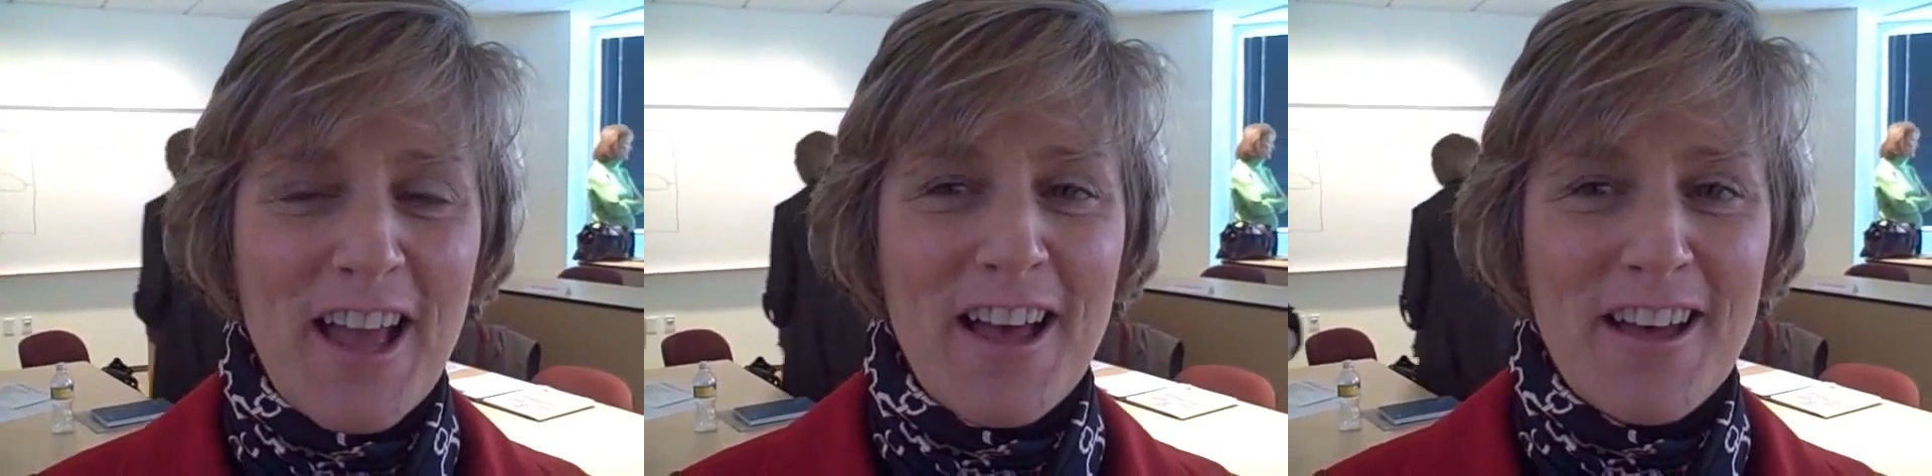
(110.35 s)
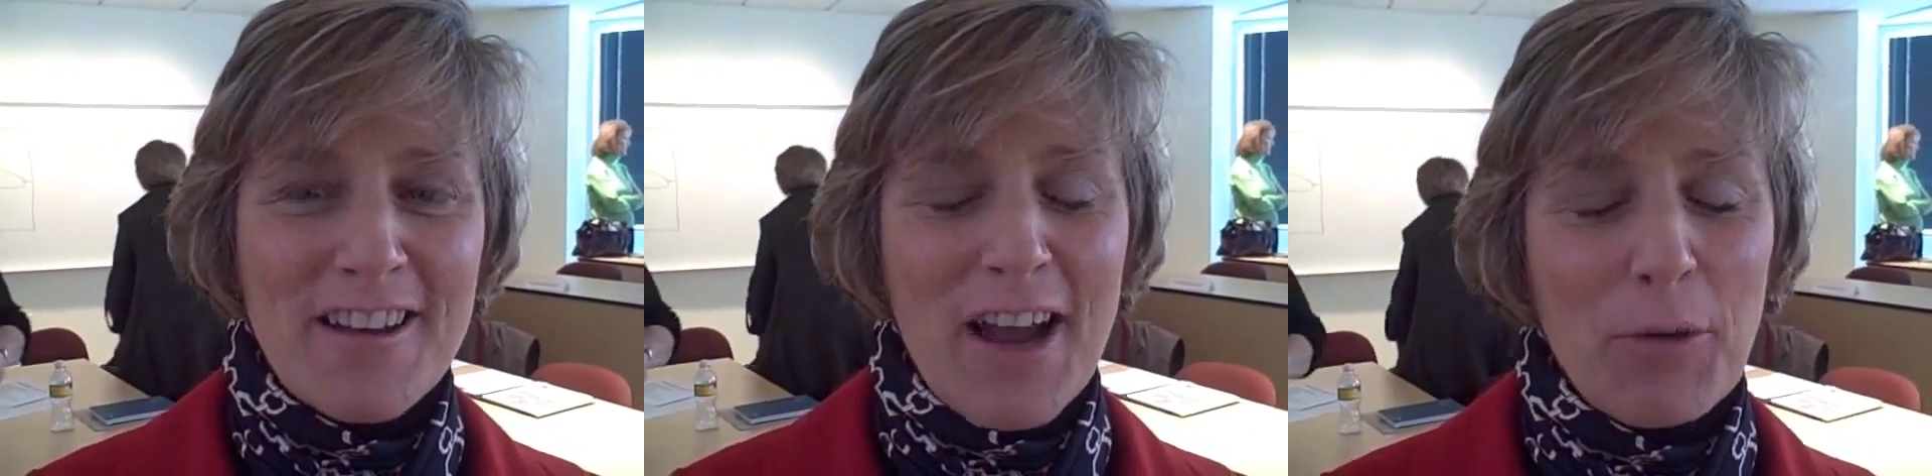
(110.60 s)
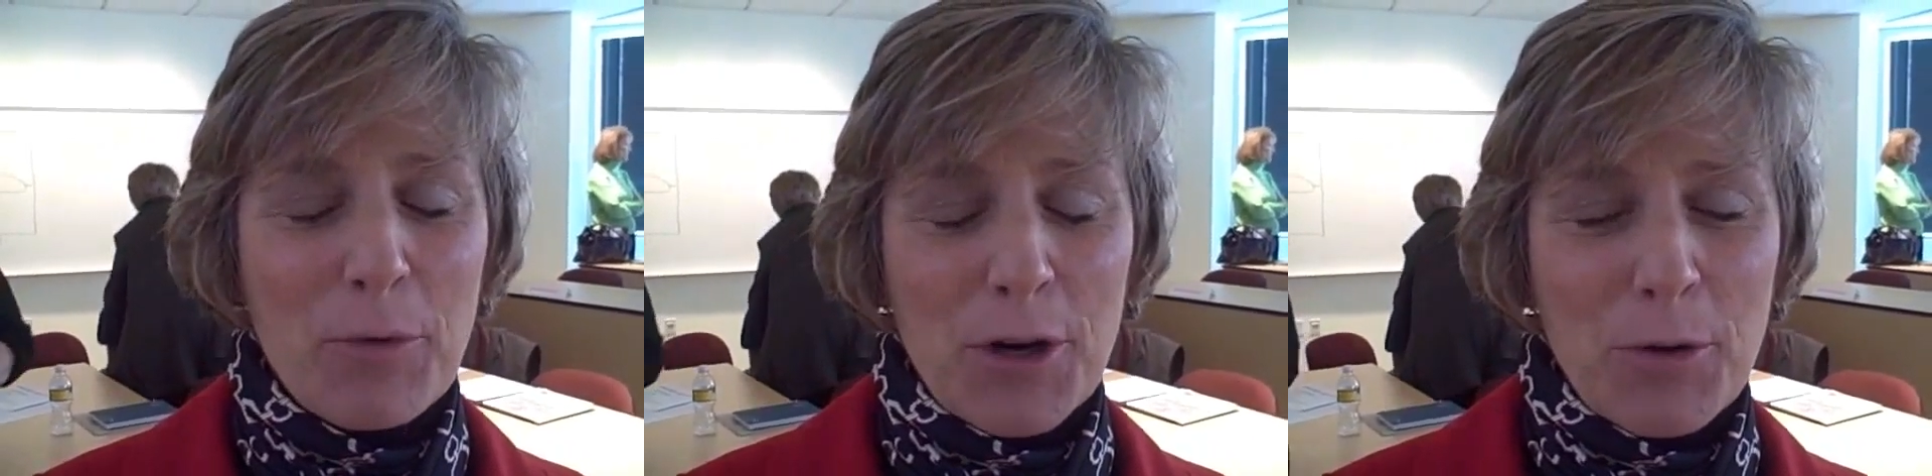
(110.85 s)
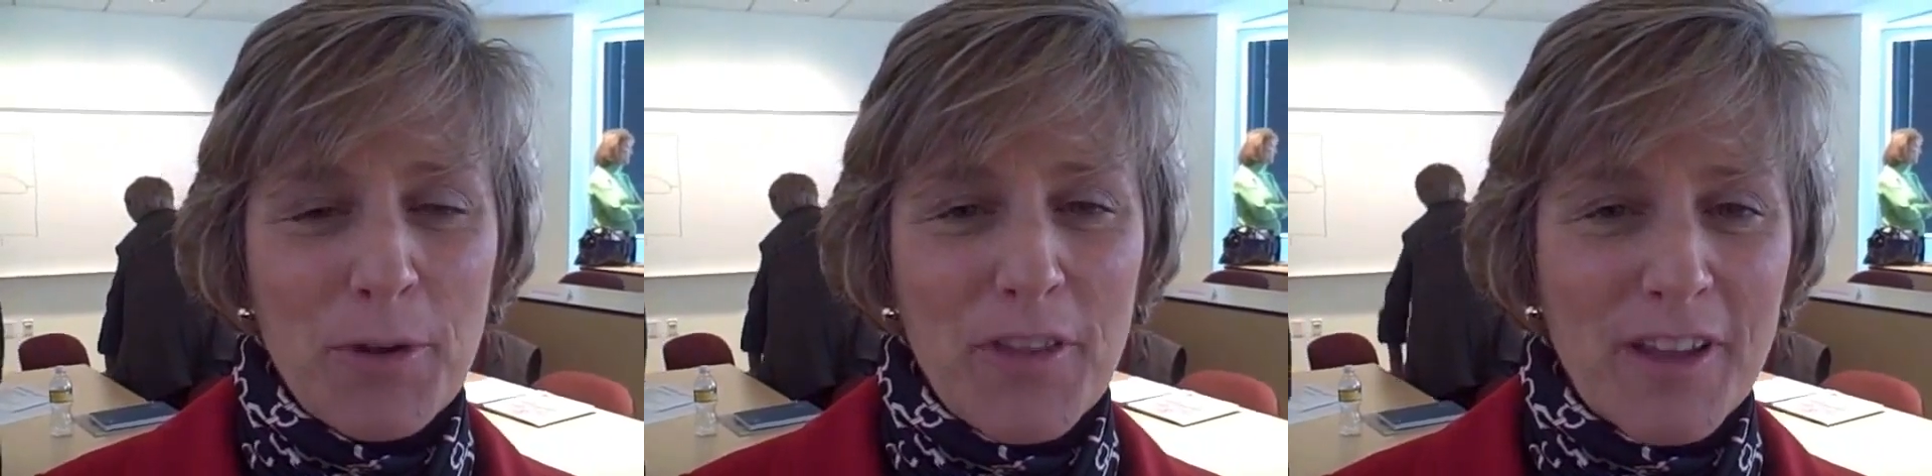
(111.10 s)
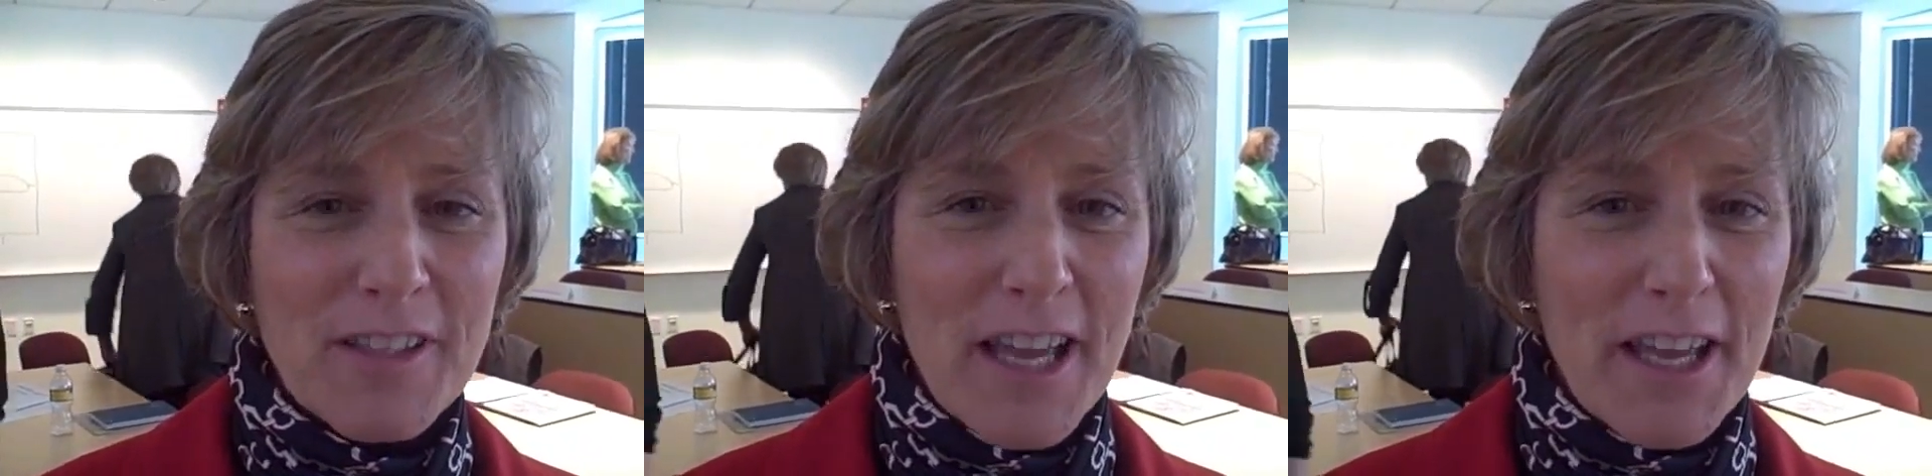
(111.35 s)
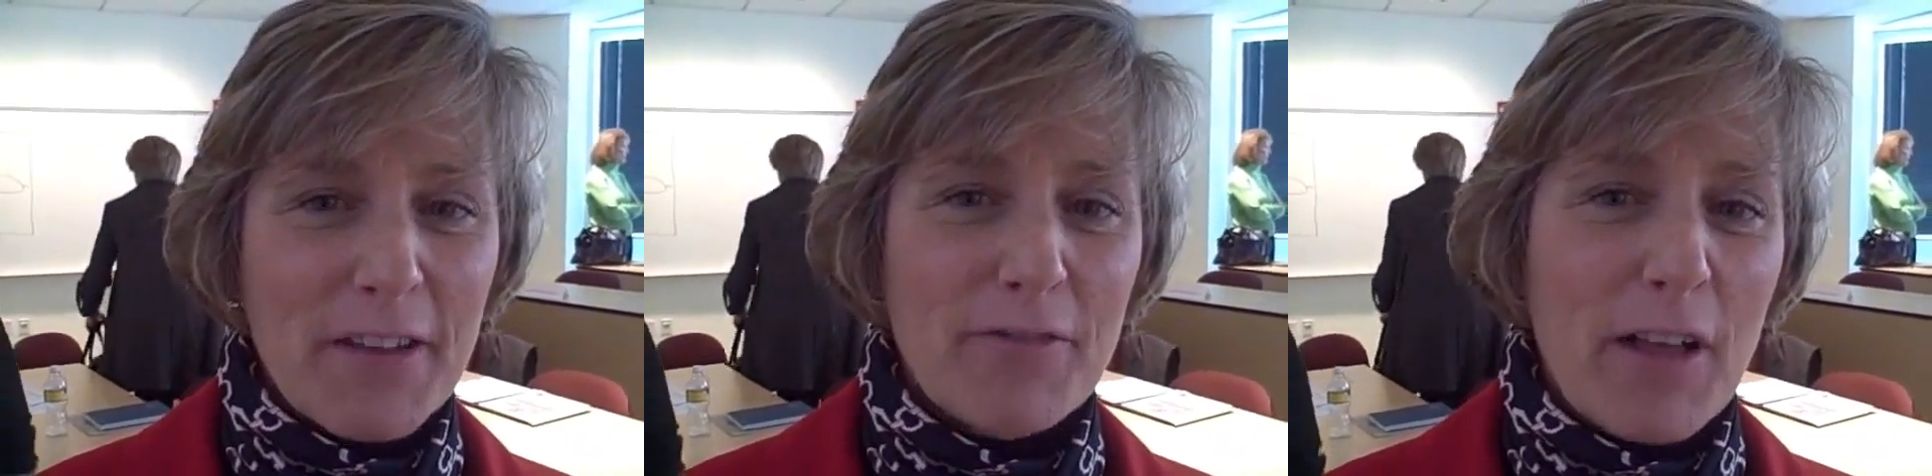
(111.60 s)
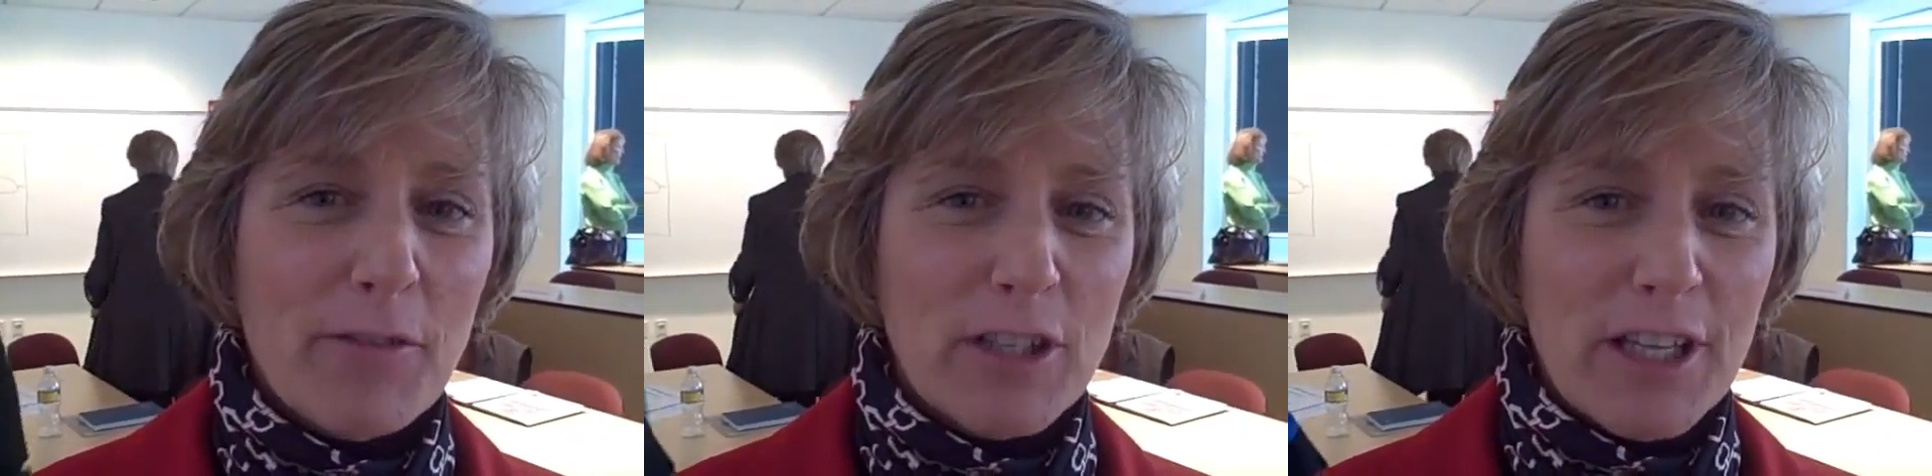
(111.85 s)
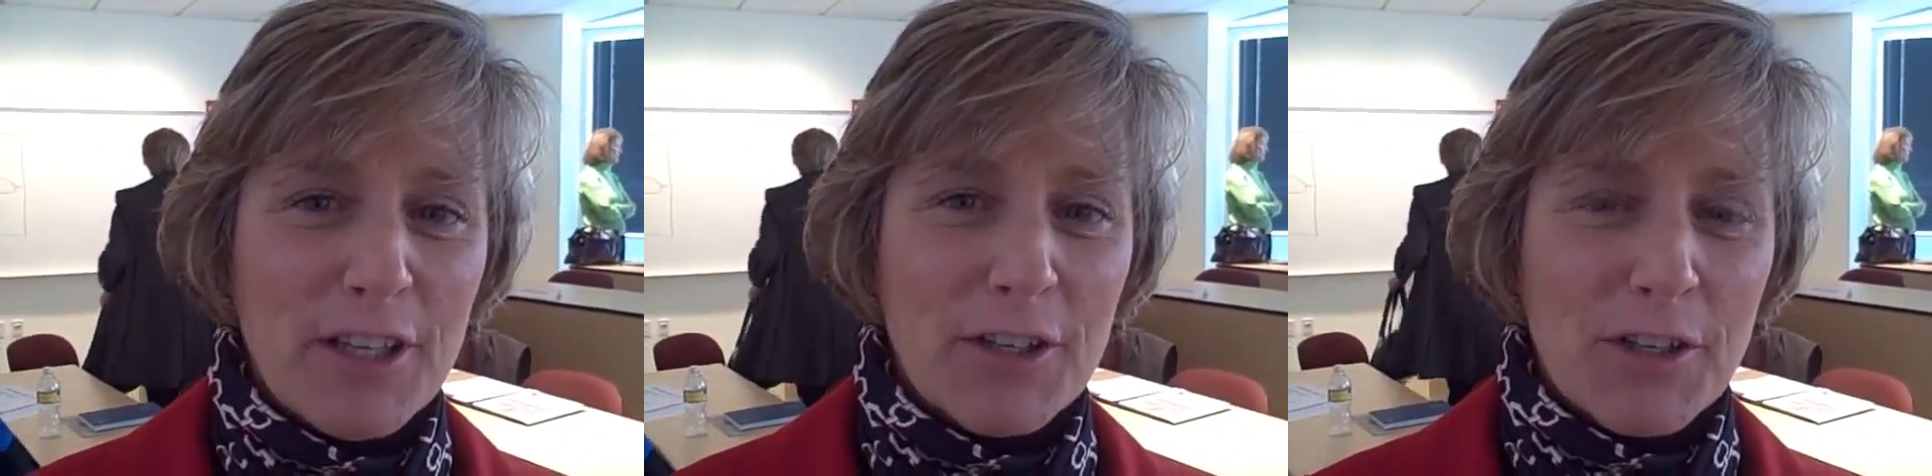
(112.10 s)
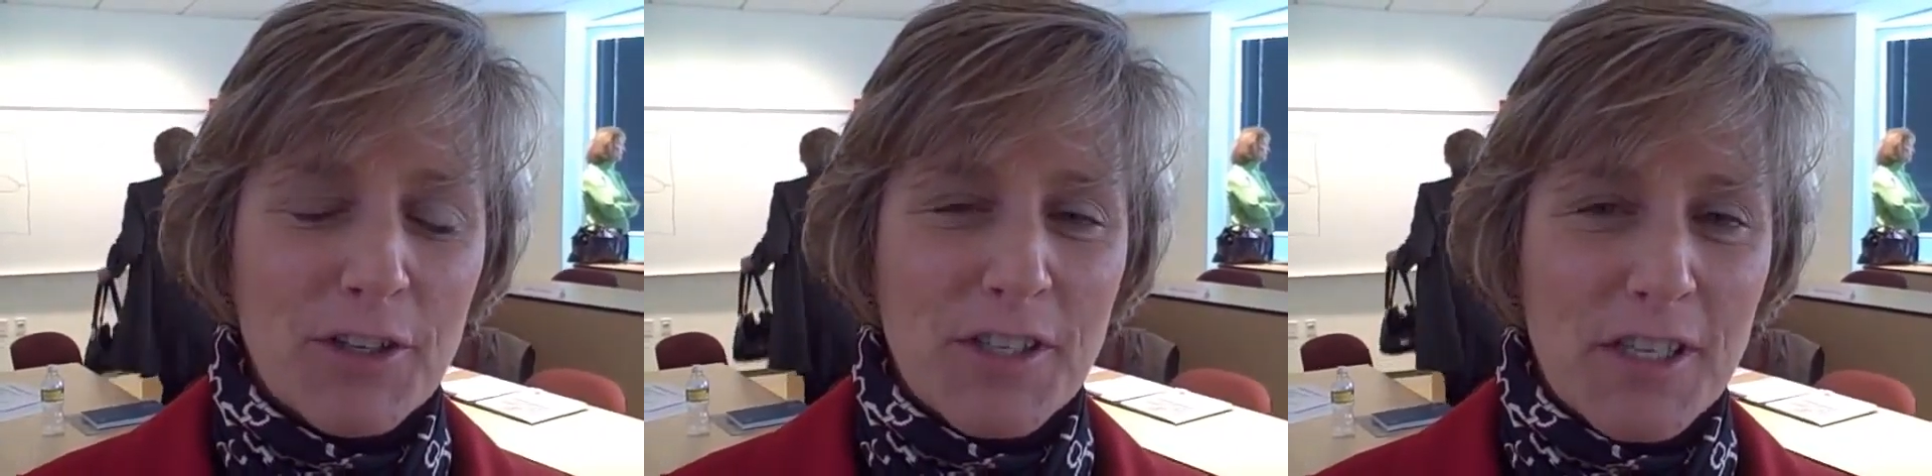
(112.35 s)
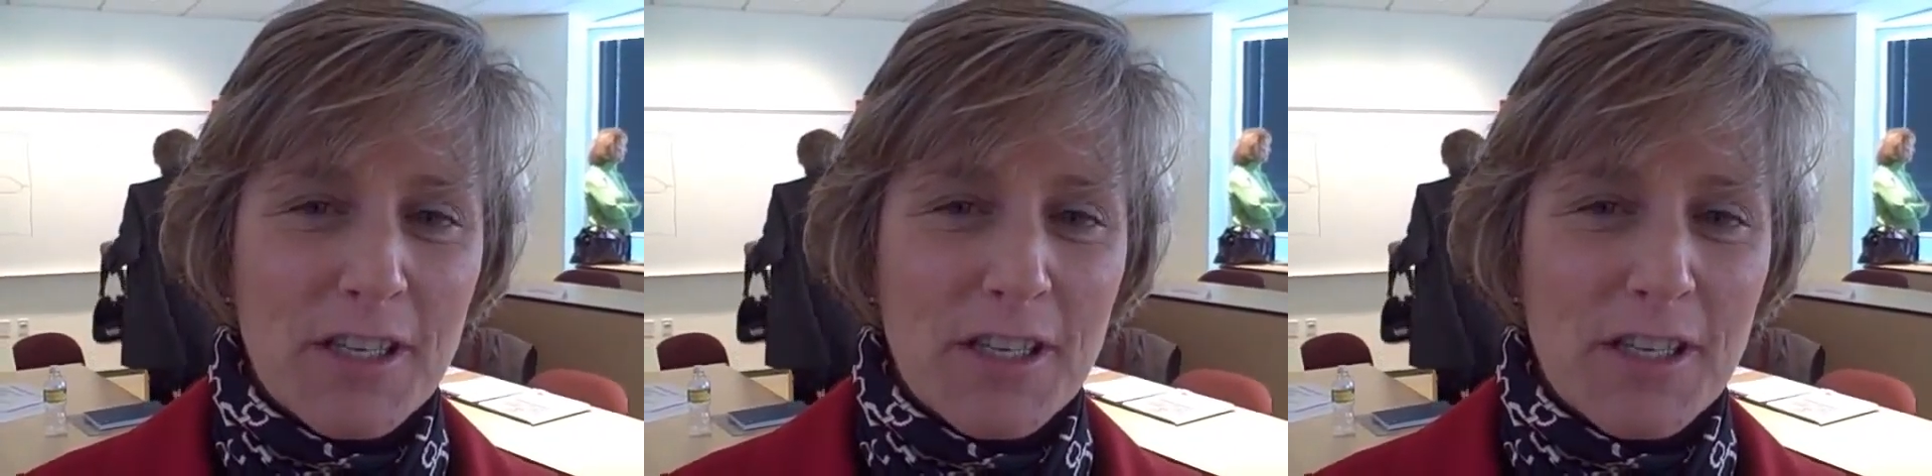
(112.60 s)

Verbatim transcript: and I work with executive level leaders